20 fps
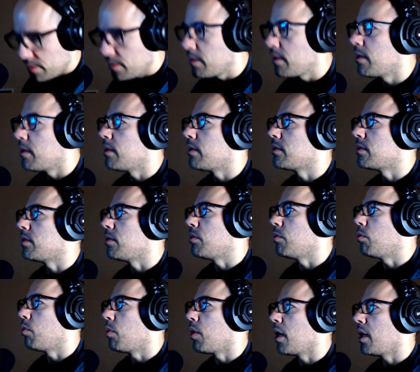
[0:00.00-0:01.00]
So
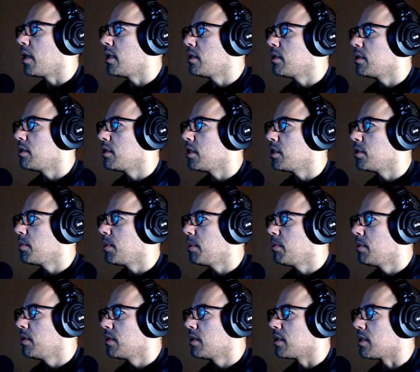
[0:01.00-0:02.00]
why to change people?
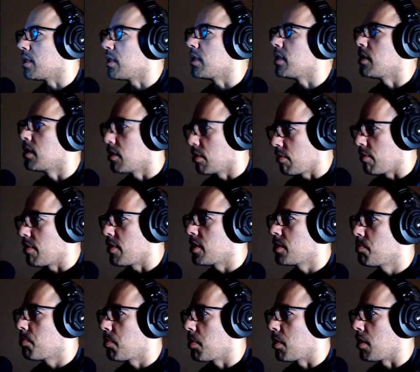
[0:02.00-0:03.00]
Because I need to go to this
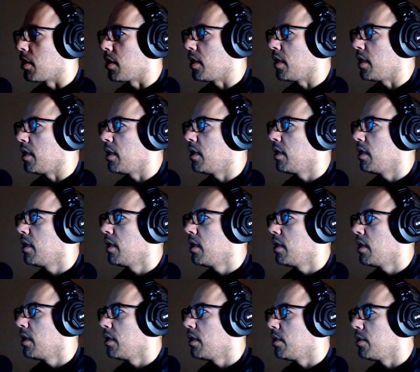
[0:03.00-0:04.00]
party.
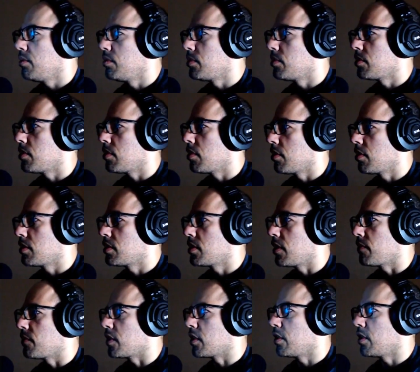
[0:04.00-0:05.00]
Use her stuff to
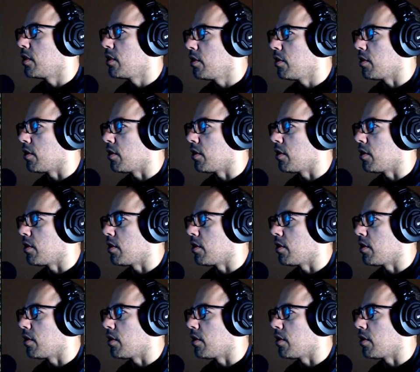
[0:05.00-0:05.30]
cure.